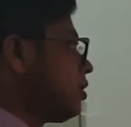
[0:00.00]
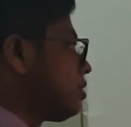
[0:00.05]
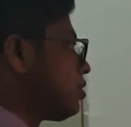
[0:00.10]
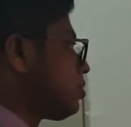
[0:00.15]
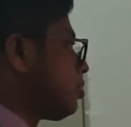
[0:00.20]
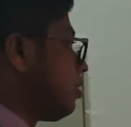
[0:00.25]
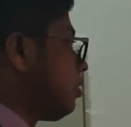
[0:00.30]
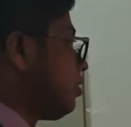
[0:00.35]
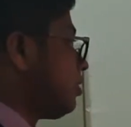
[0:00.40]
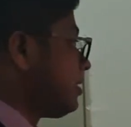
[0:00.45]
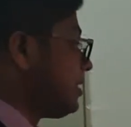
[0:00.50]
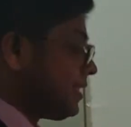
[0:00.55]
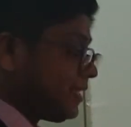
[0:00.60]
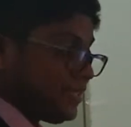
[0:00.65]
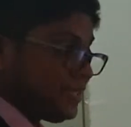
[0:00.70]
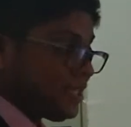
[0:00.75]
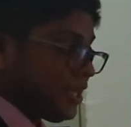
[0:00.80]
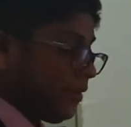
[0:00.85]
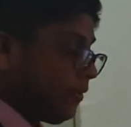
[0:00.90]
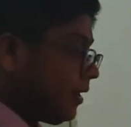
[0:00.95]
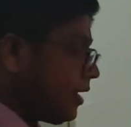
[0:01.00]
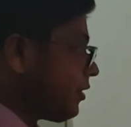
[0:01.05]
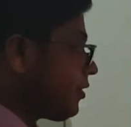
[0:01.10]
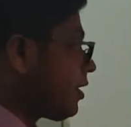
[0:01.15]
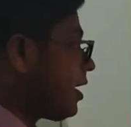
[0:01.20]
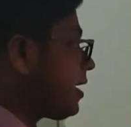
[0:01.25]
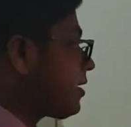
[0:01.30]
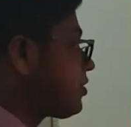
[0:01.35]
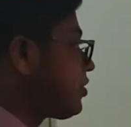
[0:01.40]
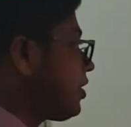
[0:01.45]
So this is our
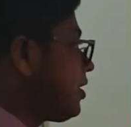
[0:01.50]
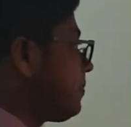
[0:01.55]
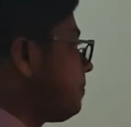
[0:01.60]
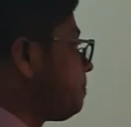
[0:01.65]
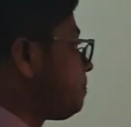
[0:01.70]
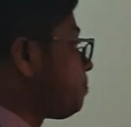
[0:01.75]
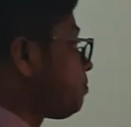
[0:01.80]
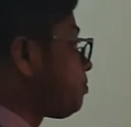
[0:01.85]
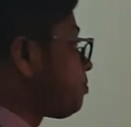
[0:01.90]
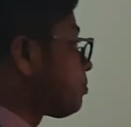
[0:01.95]
introduction.